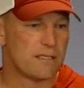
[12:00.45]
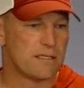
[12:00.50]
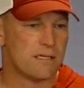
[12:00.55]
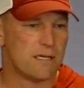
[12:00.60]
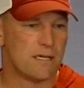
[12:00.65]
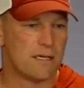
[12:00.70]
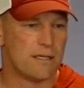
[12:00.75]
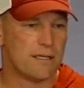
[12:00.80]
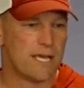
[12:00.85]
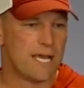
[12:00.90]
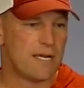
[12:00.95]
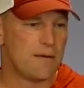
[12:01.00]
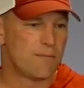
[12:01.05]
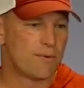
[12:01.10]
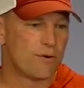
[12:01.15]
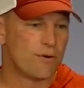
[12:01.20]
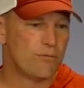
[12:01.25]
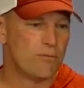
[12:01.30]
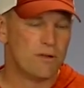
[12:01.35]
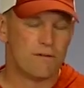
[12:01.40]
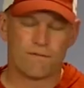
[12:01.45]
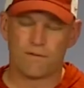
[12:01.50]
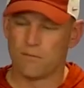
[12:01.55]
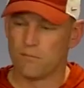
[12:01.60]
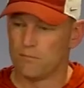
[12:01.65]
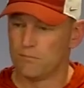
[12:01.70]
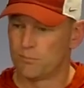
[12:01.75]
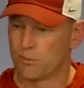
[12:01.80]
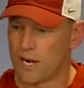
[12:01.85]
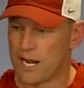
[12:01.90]
that improvement
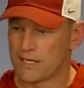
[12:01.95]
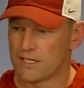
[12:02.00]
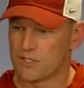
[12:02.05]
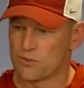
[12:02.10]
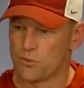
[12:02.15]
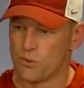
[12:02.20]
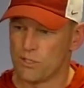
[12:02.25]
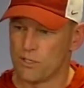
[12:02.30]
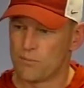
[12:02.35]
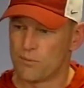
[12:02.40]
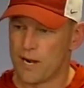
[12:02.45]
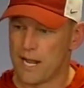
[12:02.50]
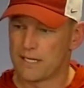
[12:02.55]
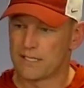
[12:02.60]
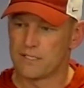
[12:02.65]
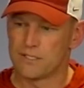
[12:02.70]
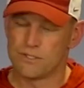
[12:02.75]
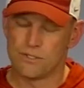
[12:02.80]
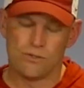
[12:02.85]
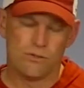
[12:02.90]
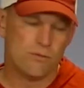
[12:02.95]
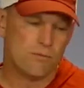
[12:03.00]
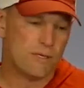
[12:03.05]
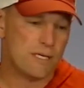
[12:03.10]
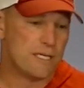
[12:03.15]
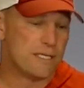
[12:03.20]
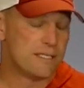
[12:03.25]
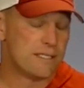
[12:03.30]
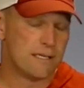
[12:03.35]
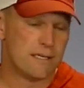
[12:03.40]
from practice one to practice two.
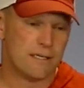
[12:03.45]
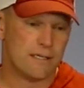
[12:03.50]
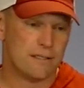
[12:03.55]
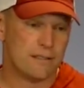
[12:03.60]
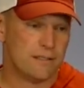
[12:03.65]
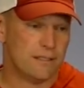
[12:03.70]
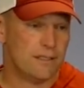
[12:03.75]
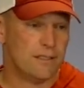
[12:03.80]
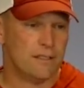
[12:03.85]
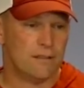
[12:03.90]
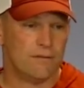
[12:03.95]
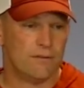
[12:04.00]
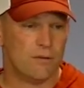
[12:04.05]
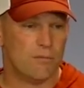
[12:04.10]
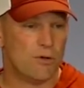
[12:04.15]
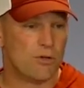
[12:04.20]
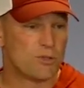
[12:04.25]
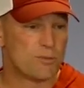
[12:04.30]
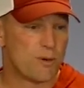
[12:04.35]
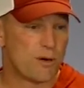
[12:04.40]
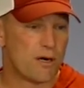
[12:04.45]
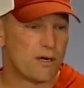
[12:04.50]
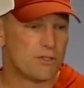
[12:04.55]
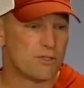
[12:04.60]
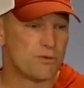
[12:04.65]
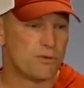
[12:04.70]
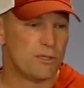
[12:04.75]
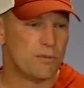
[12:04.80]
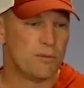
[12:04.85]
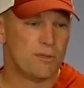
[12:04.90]
But for the most part, I
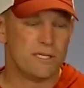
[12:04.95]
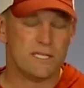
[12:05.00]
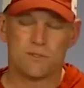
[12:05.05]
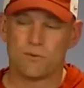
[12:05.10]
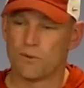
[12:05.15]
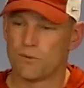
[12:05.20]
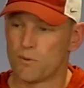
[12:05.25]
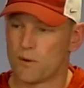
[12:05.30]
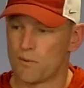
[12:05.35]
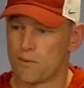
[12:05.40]
was really pleased with where